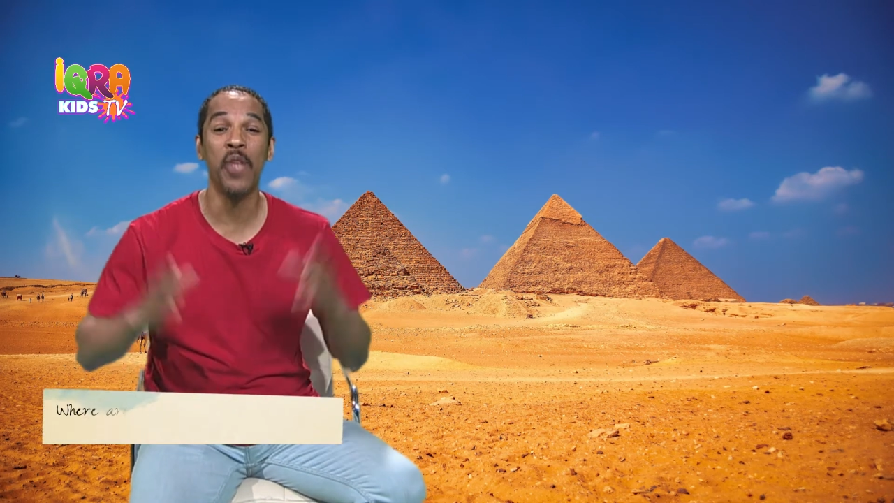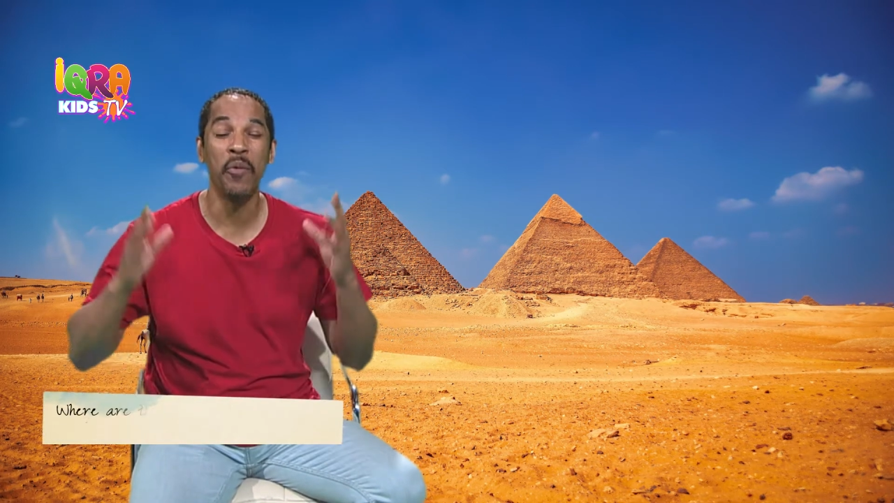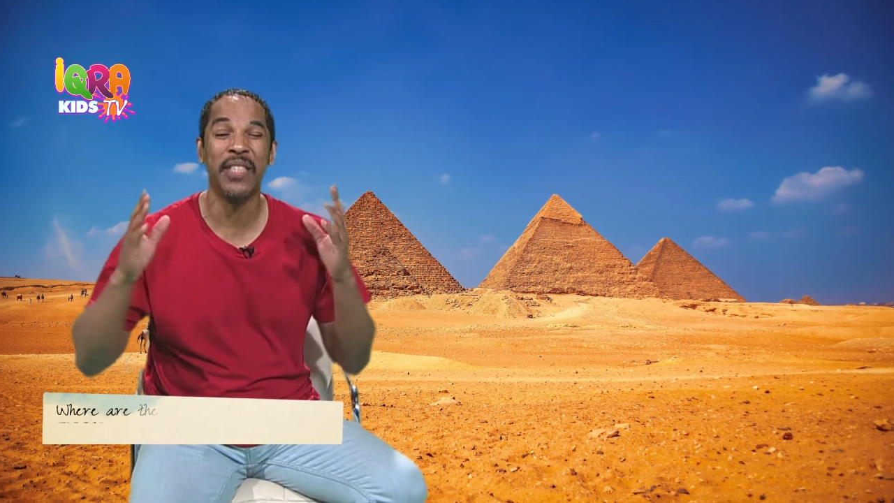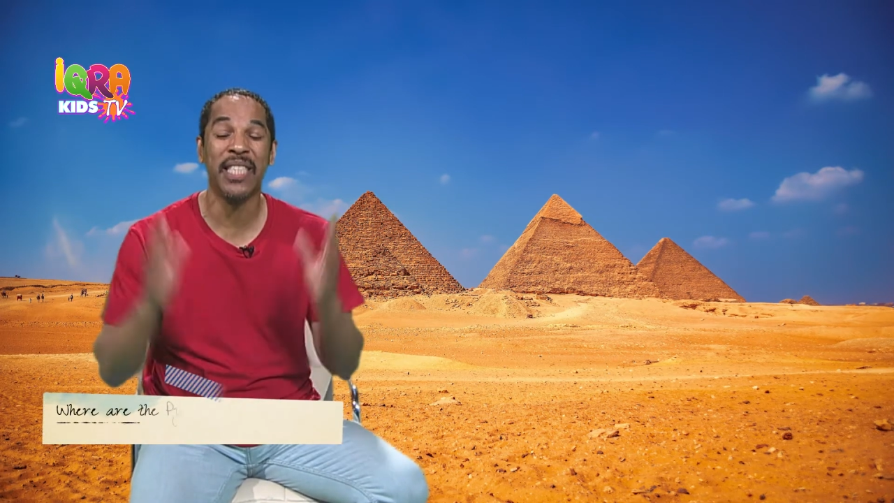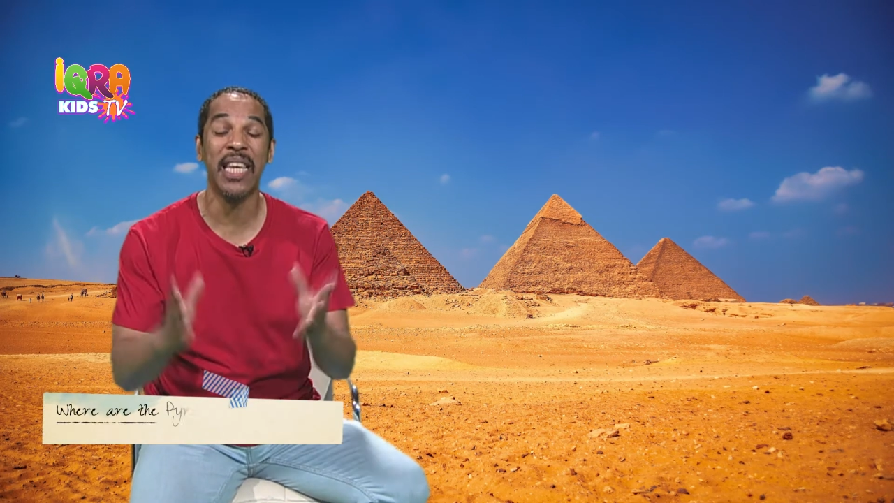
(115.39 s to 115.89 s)

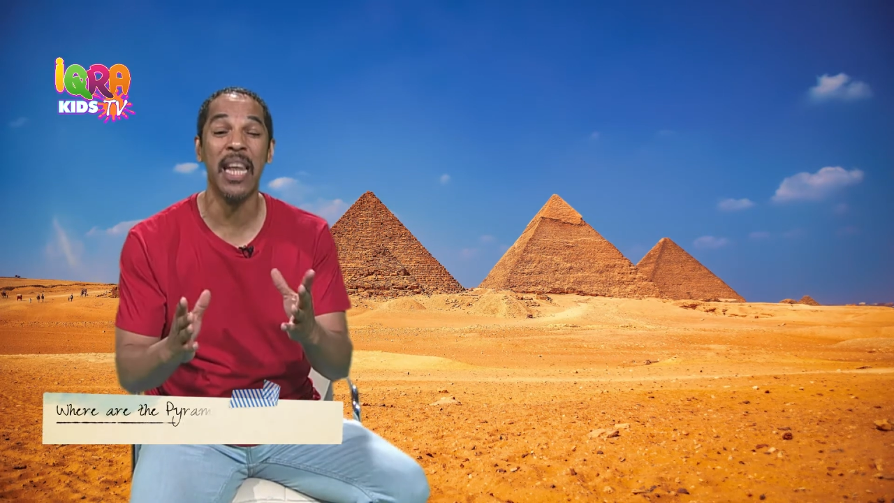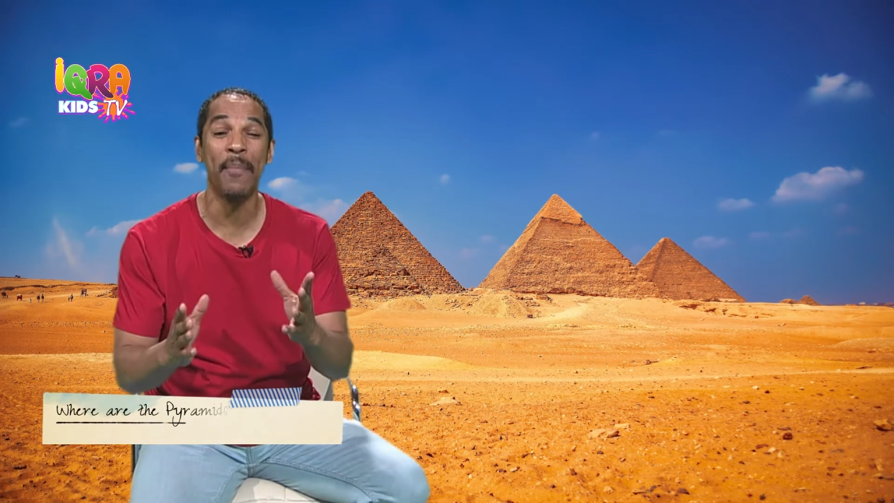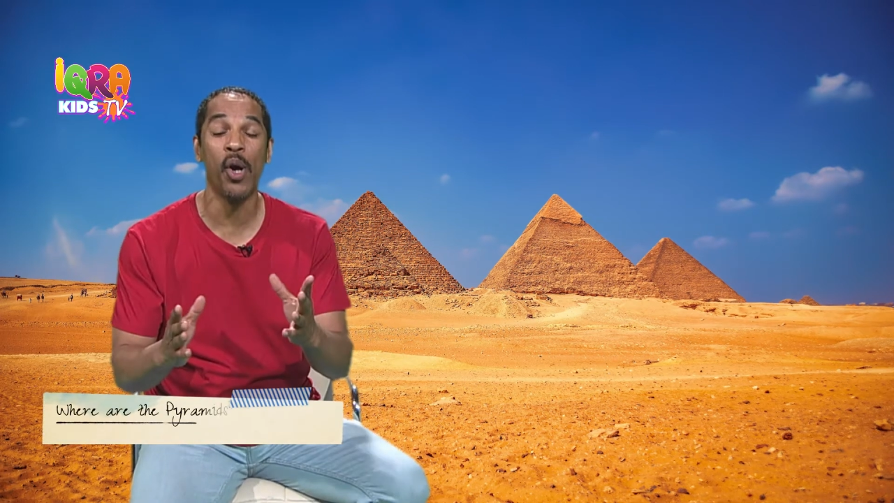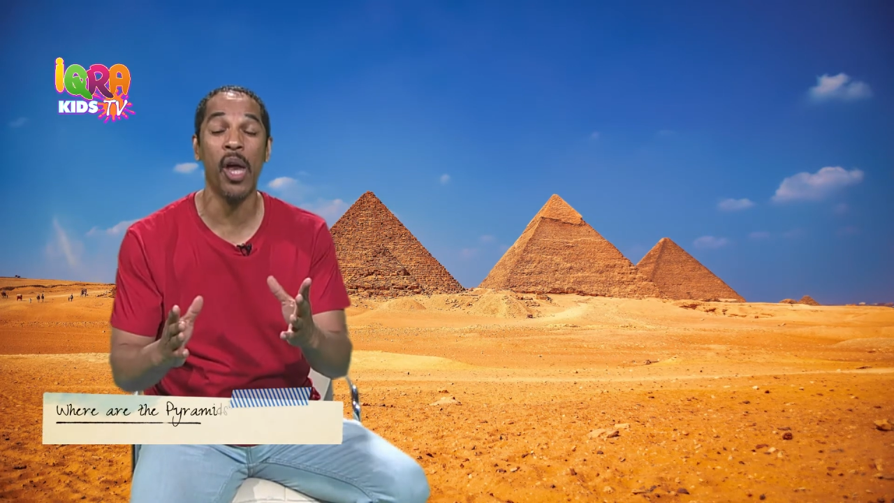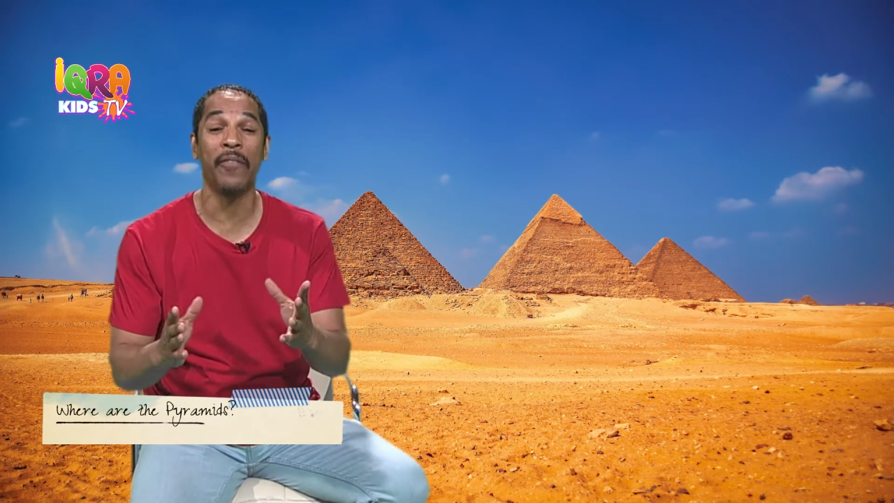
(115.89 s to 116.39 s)
you've seen them
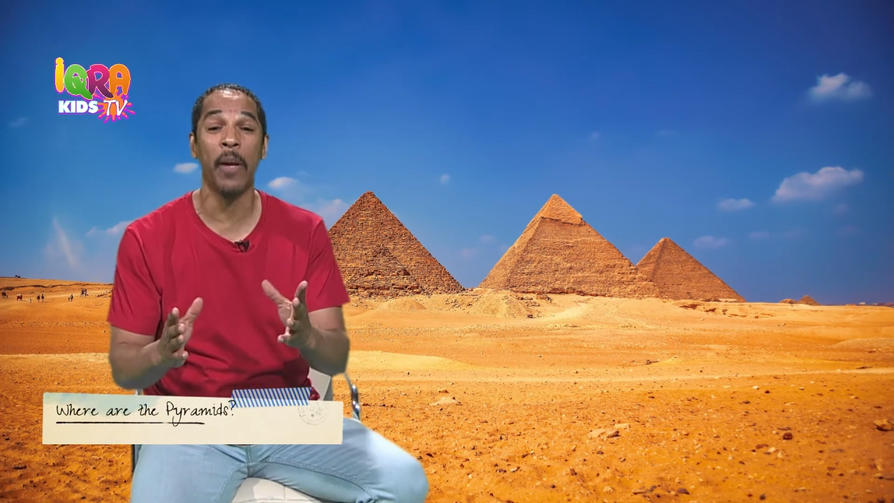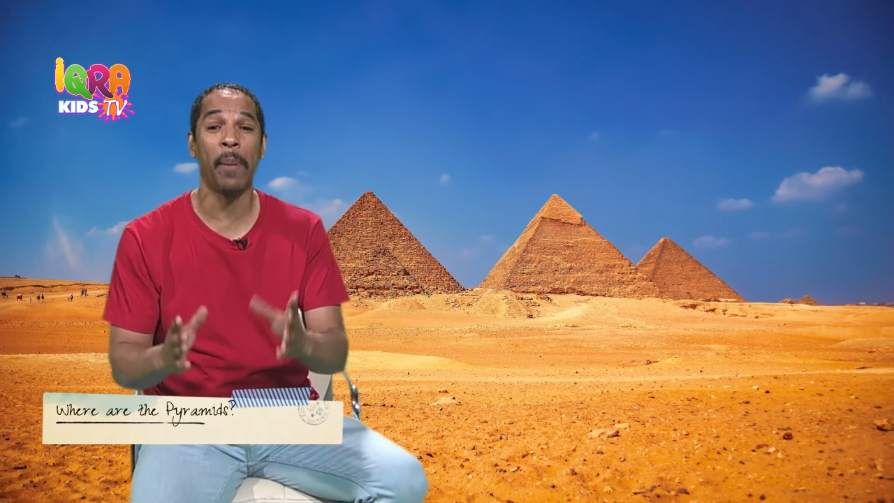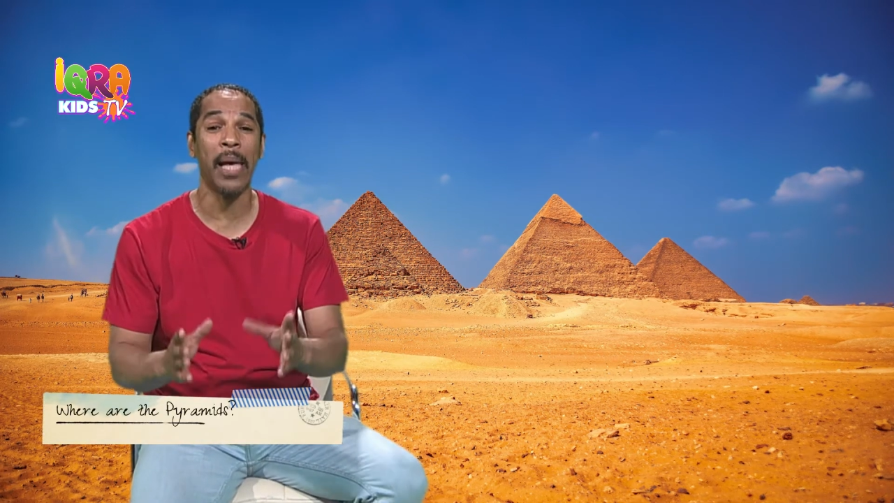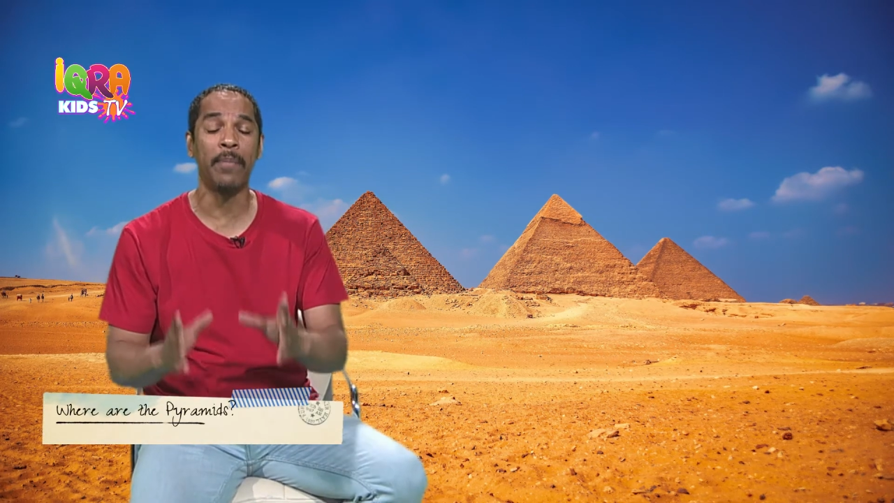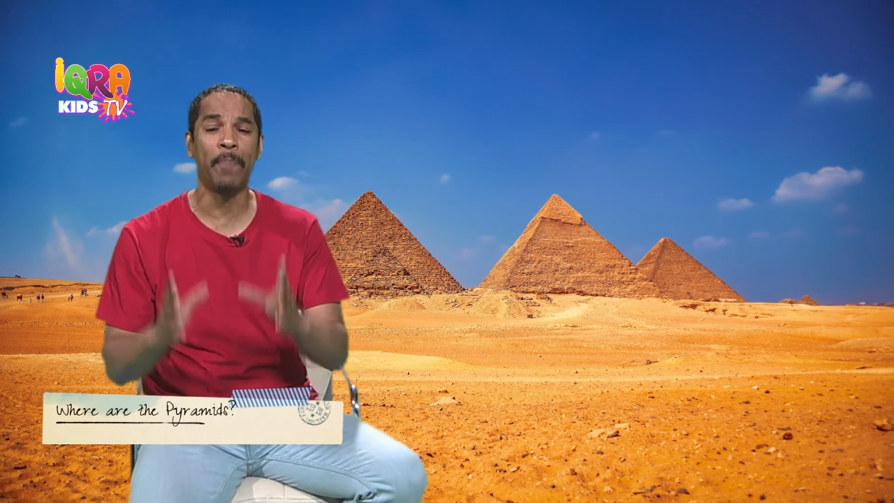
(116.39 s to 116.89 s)
all over the place,